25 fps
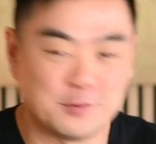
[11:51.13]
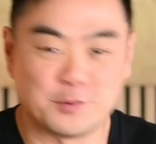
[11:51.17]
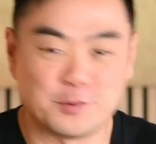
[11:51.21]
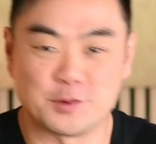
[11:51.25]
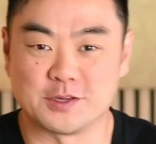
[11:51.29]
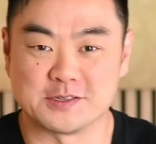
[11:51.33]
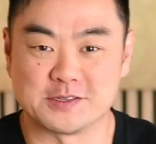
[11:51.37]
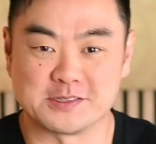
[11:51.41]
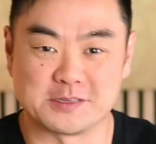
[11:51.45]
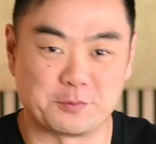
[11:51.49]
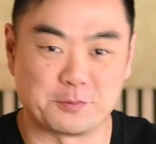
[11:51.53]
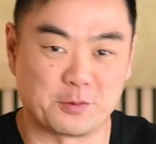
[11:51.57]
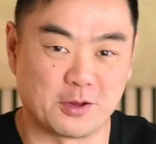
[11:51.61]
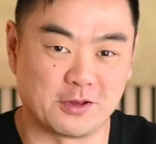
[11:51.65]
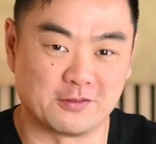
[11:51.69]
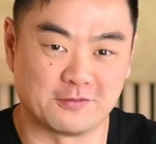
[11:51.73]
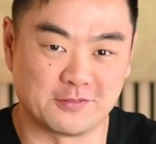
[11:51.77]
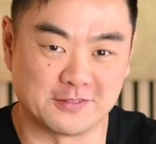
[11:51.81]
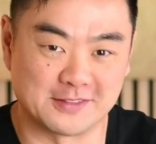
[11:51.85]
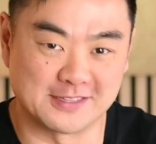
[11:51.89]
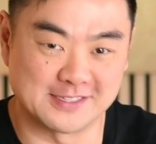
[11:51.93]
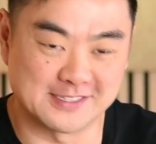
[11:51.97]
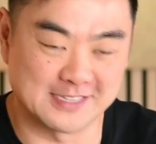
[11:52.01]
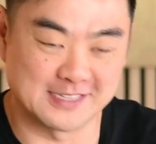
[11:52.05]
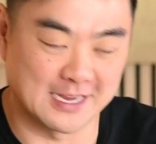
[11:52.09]
because they're
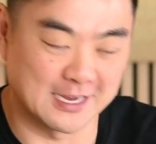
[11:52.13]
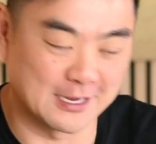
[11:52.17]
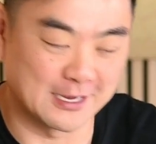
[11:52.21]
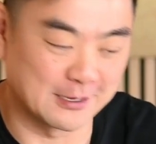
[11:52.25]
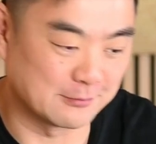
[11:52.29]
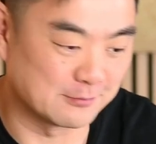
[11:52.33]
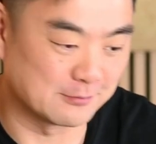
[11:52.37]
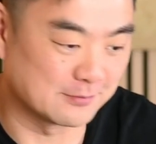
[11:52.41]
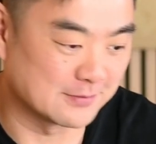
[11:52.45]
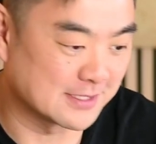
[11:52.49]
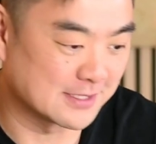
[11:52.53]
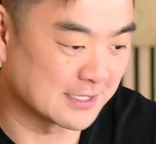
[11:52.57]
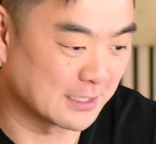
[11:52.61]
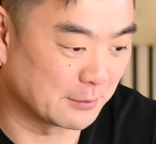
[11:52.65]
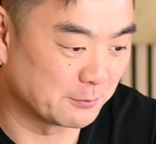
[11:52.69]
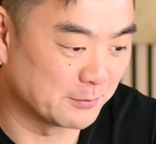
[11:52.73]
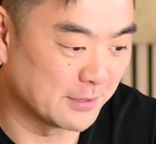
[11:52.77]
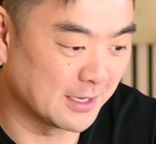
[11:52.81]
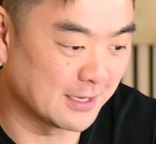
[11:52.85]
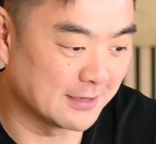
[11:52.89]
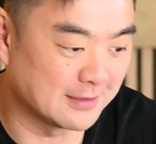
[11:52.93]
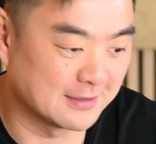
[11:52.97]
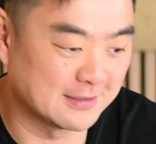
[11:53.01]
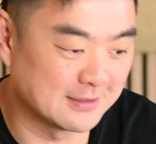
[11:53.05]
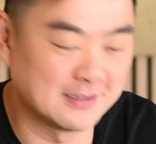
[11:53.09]
both on the same
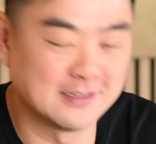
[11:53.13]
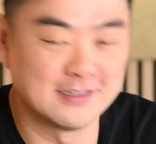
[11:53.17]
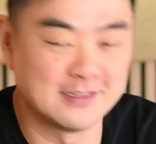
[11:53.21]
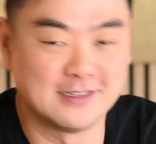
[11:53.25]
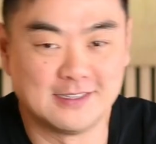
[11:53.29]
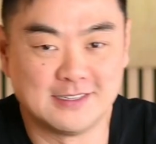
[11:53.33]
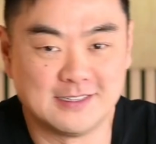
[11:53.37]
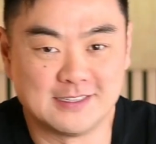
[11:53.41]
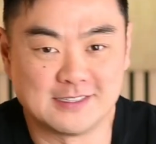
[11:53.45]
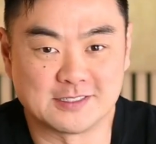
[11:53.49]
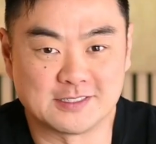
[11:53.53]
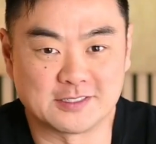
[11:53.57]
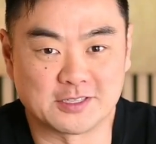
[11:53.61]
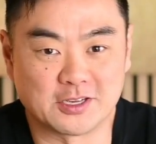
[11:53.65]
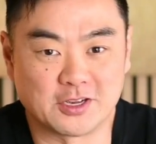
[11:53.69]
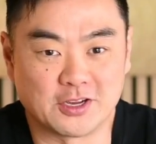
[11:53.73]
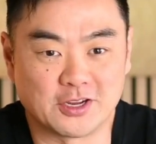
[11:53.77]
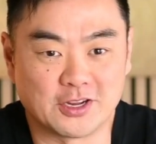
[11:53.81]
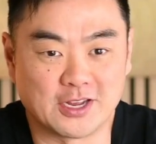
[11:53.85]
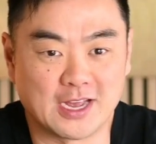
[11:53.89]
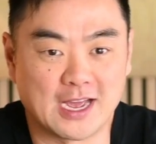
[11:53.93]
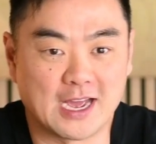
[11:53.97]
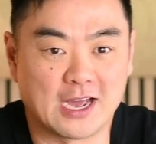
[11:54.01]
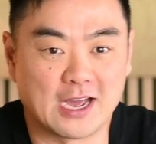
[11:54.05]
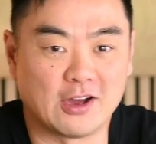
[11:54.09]
subnet. So
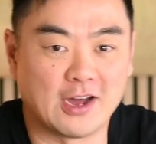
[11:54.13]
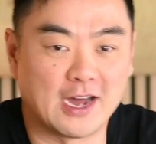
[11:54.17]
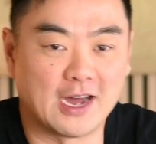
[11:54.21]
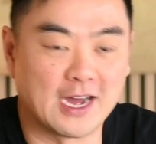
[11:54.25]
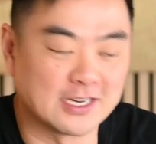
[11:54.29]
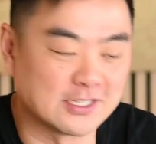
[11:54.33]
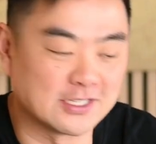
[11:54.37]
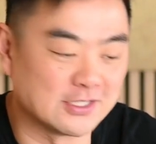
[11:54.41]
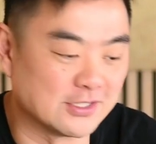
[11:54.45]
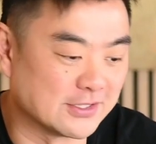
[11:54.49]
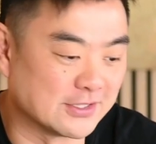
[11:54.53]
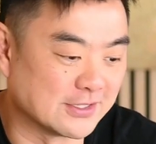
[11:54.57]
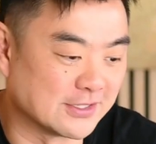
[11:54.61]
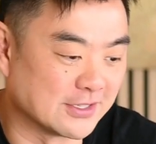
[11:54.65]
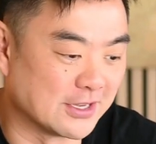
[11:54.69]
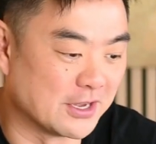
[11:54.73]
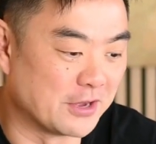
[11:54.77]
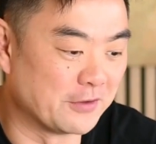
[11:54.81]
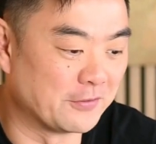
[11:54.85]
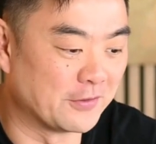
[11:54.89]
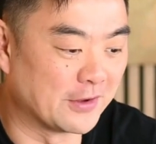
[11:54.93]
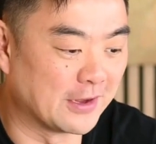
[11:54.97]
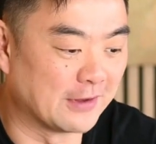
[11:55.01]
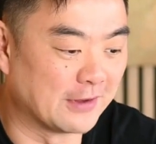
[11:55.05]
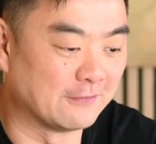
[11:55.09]
our ArcGIS
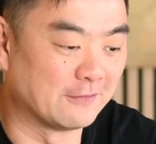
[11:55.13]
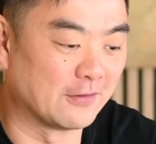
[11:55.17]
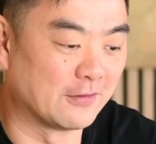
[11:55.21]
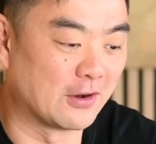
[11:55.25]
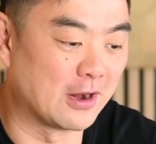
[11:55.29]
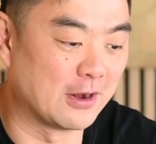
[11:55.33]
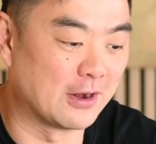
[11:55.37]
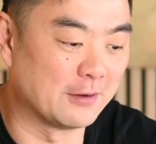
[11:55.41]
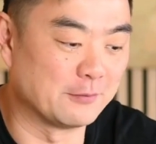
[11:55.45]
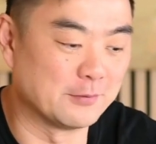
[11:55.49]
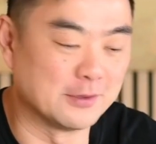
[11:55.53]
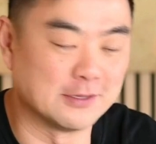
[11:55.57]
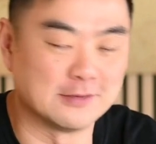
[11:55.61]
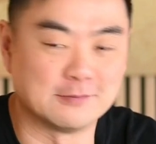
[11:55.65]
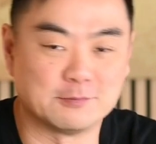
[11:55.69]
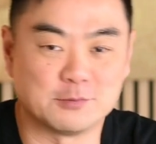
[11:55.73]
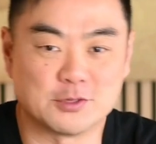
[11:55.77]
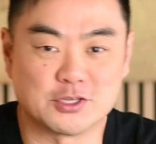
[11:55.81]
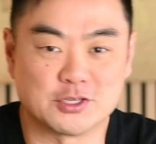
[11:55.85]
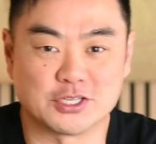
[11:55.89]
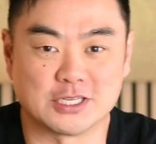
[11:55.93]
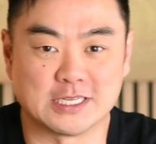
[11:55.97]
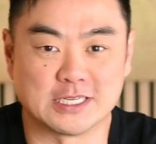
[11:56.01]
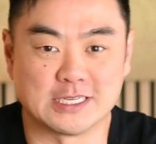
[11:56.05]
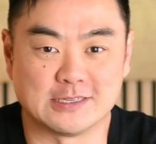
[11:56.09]
Server environment
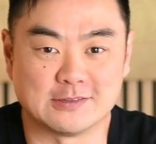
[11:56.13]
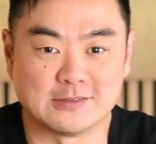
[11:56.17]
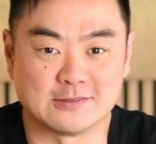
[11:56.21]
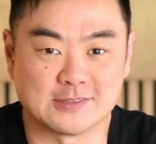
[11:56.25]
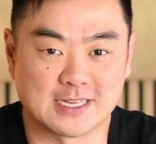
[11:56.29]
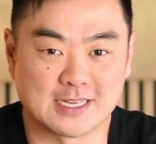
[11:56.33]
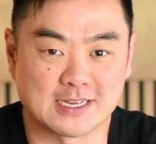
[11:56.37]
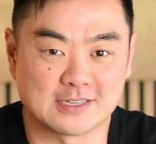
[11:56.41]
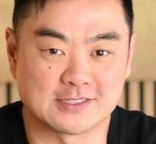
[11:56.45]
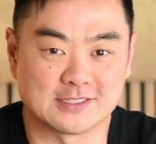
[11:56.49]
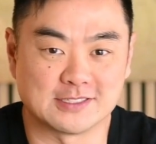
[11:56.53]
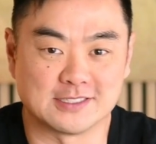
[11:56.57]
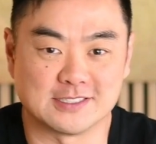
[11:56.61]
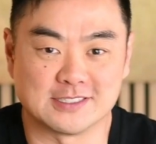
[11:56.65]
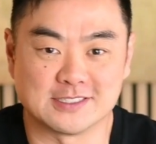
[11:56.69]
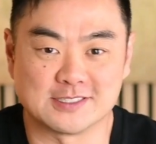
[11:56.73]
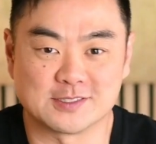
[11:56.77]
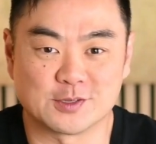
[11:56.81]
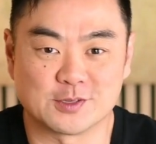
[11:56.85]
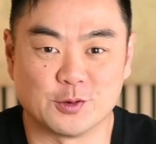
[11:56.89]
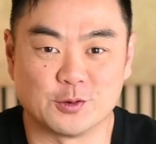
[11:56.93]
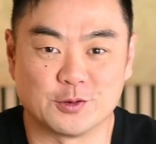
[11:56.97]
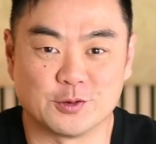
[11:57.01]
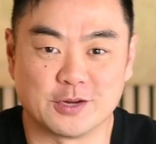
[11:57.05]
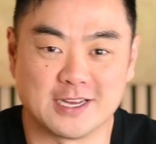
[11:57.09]
machine is actually
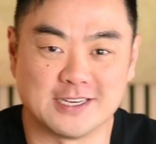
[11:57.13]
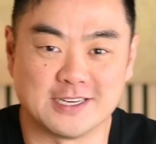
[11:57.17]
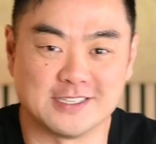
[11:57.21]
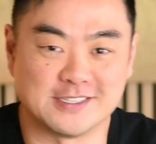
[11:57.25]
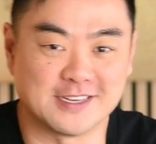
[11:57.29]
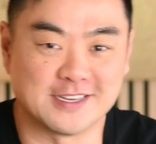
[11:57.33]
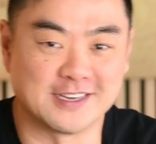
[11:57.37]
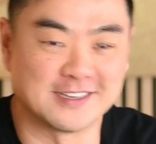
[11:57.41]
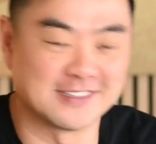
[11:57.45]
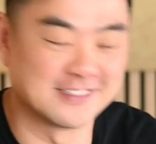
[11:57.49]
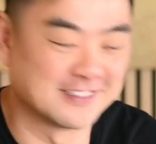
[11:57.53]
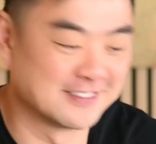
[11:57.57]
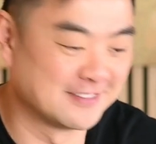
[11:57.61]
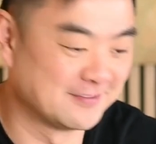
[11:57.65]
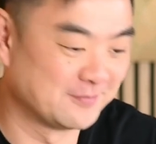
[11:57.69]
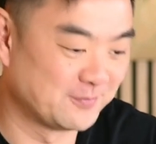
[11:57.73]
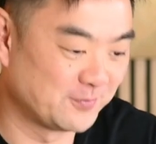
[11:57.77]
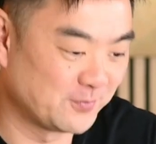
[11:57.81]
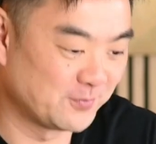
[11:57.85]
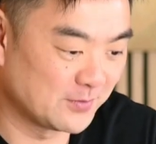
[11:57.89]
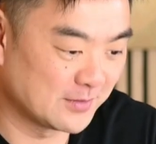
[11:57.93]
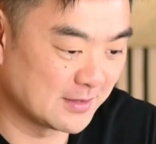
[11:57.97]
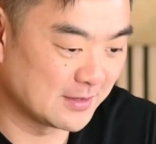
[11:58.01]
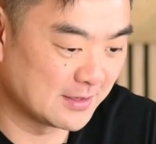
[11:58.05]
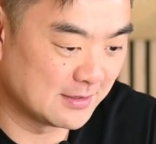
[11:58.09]
just called ArcGIS.
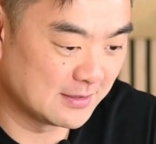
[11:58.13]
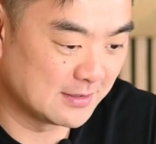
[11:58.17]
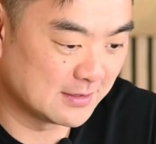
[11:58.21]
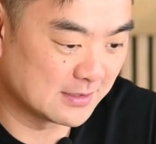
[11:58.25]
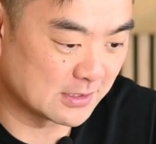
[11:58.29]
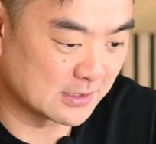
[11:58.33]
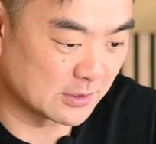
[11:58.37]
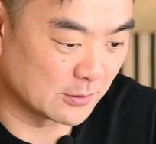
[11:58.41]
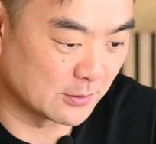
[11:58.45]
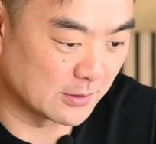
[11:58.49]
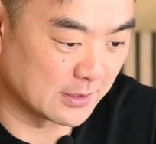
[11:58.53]
So we'll